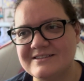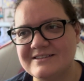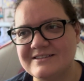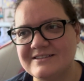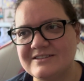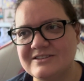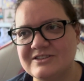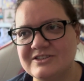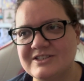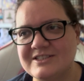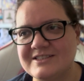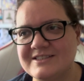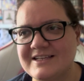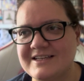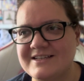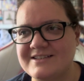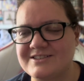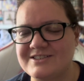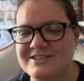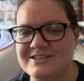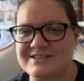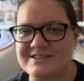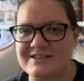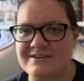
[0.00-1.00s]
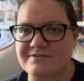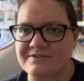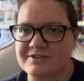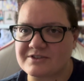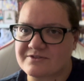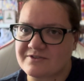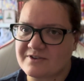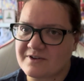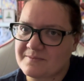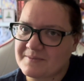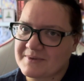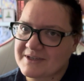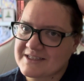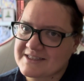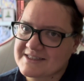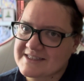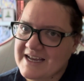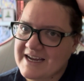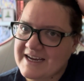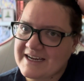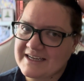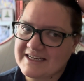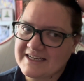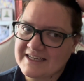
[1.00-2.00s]
She says she suffers from
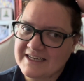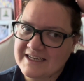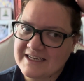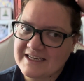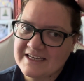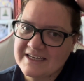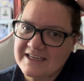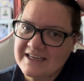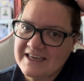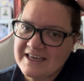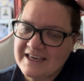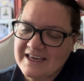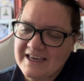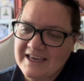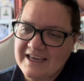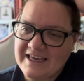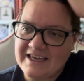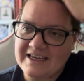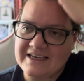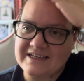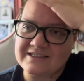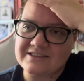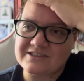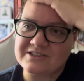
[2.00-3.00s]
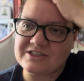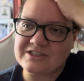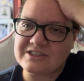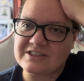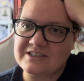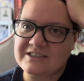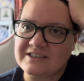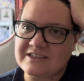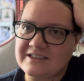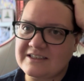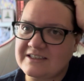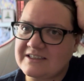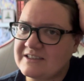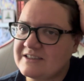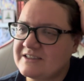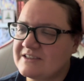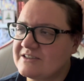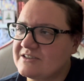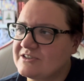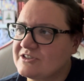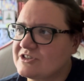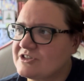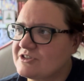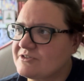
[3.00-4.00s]
anxiety, and she
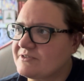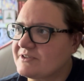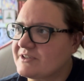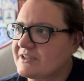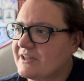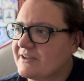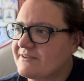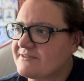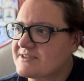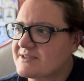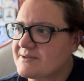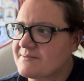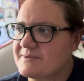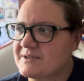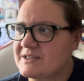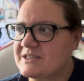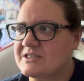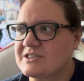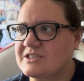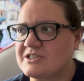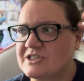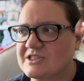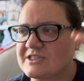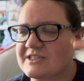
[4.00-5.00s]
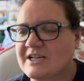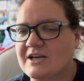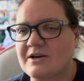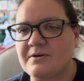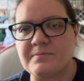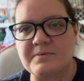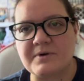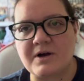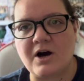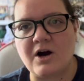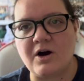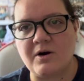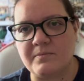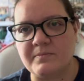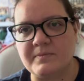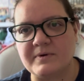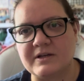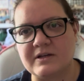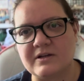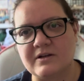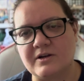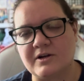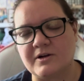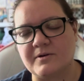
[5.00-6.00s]
would love something to just help calm
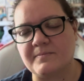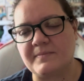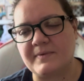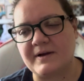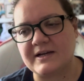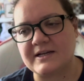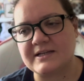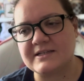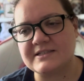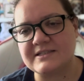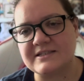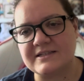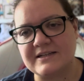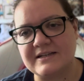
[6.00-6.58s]
her mind.